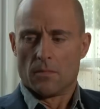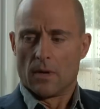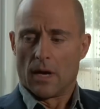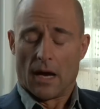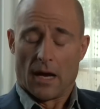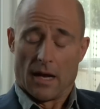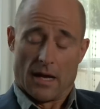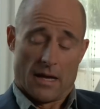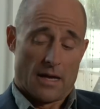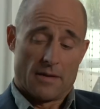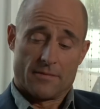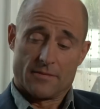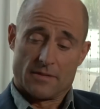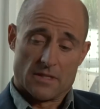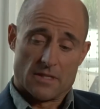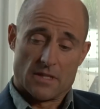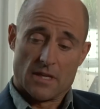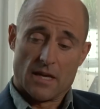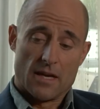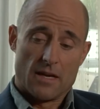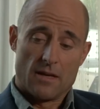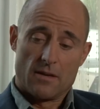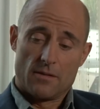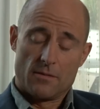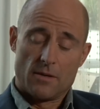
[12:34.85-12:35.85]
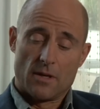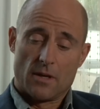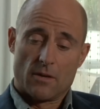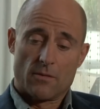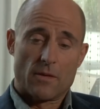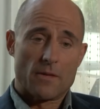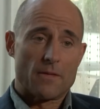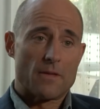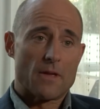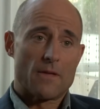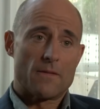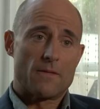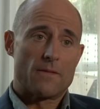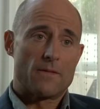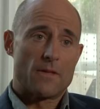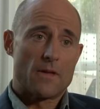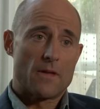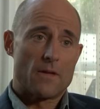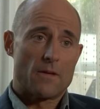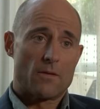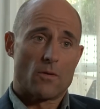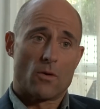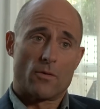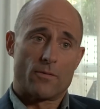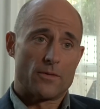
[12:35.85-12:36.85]
I have to say, you know, they're,
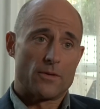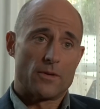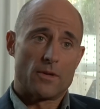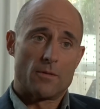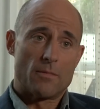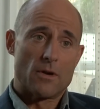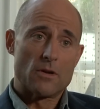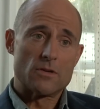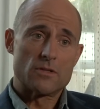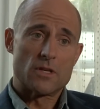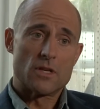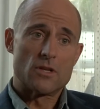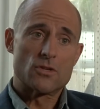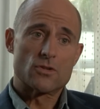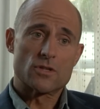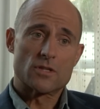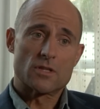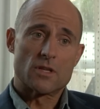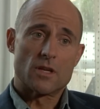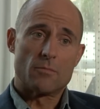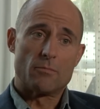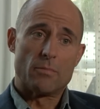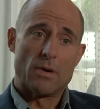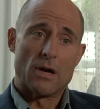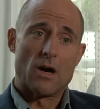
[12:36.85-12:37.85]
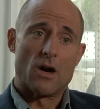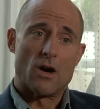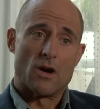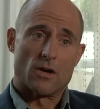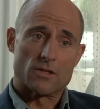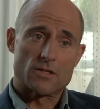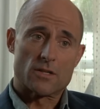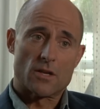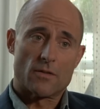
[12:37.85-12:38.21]
they're often the most interesting part.